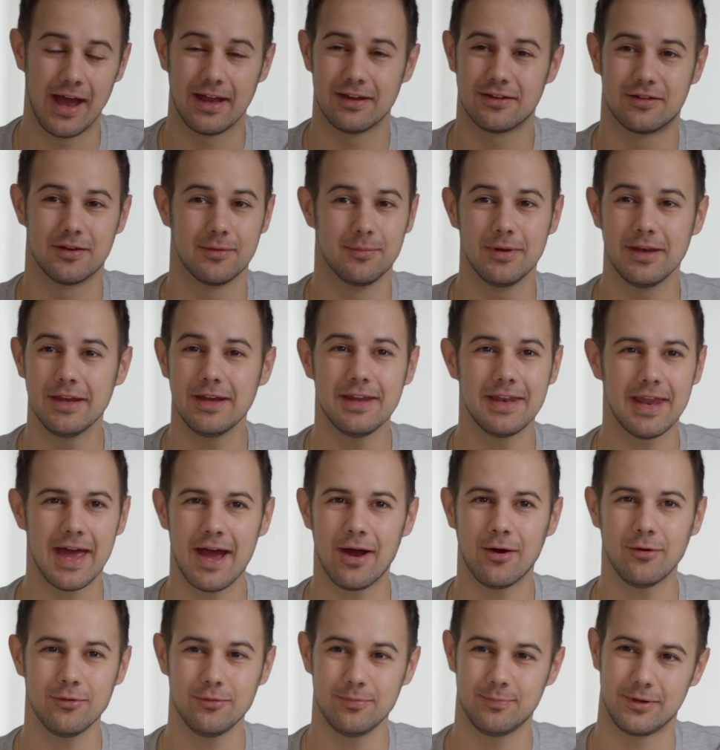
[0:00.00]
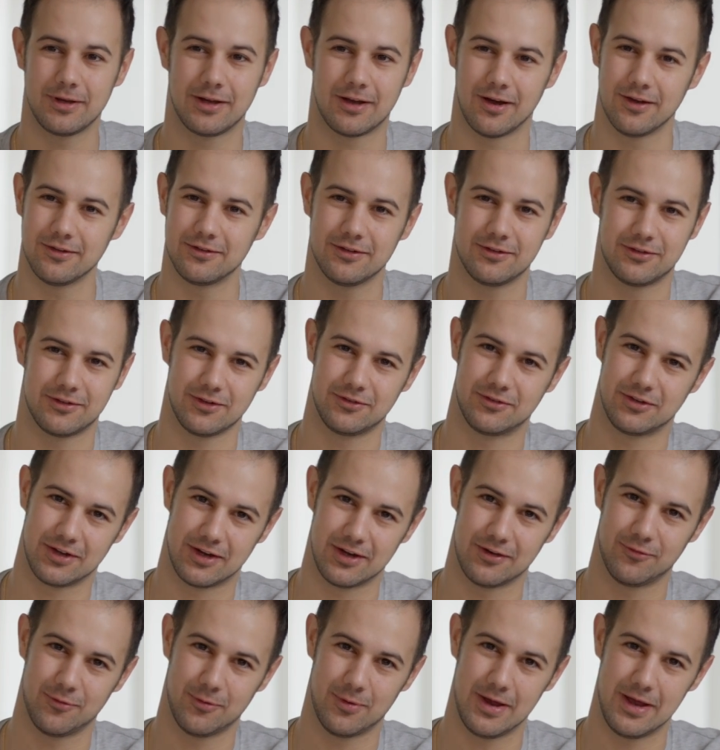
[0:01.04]
To me now, because it's such a
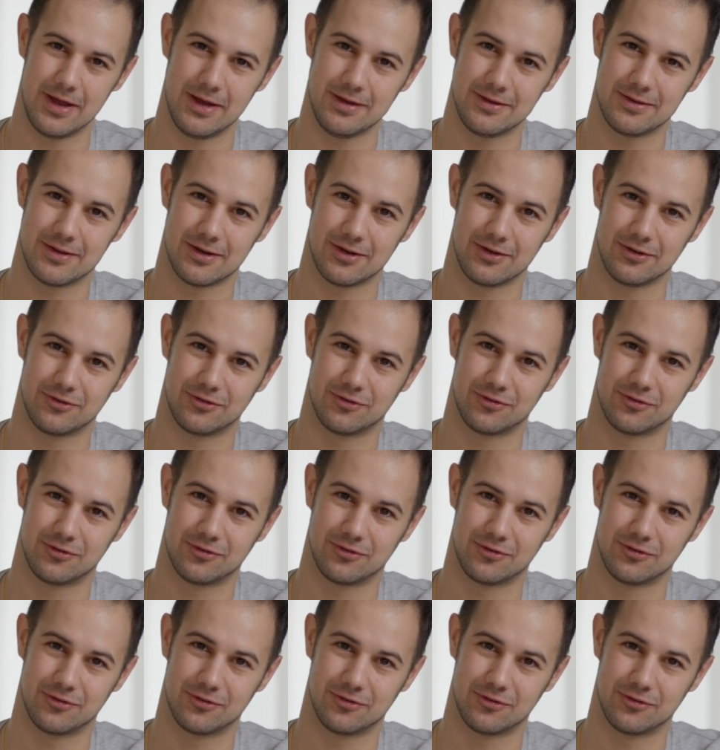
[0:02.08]
giveaway that it's